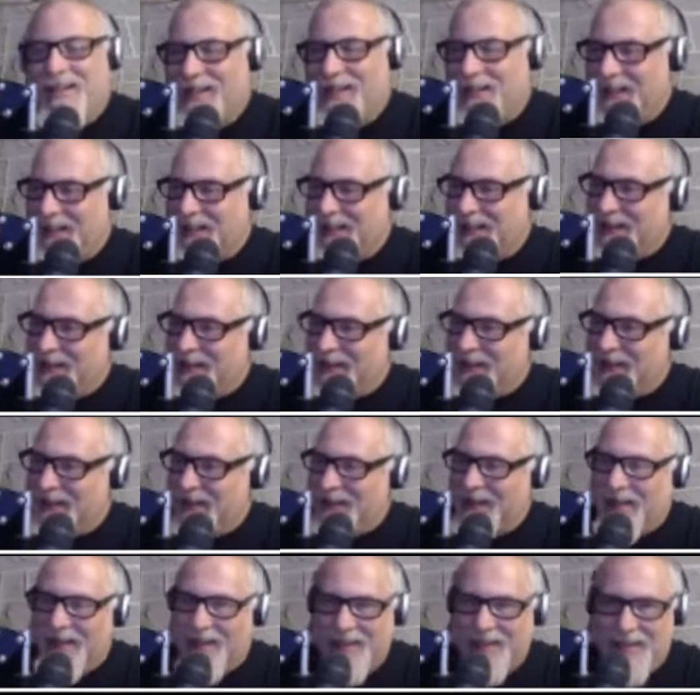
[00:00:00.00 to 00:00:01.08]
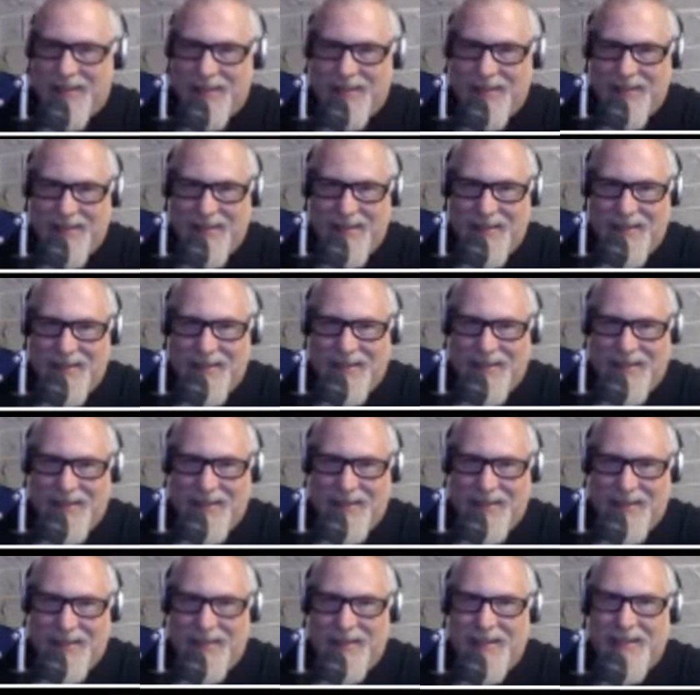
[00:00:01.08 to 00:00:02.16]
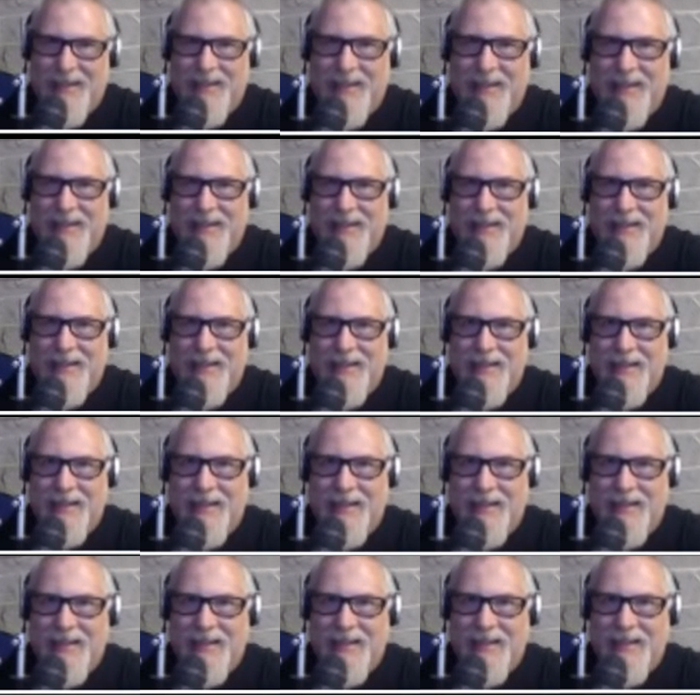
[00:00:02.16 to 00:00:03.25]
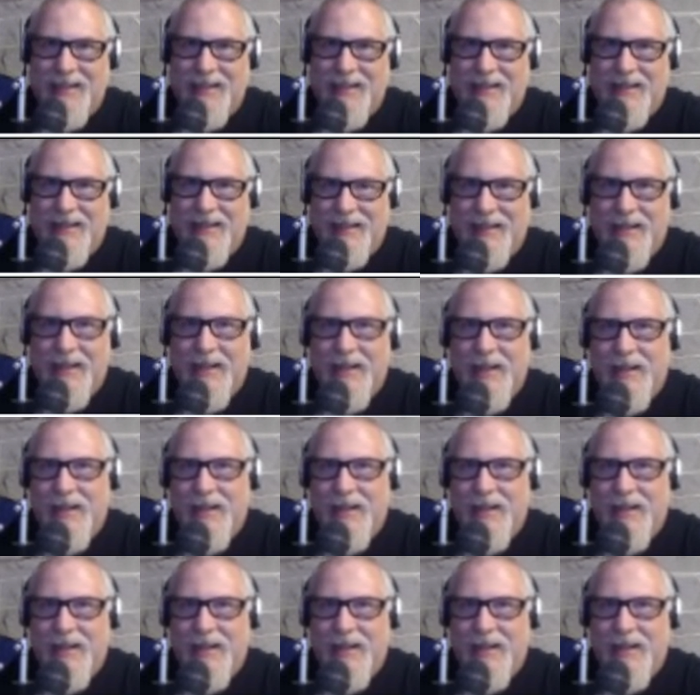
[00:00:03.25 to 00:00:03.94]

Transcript: The person shown says nothing.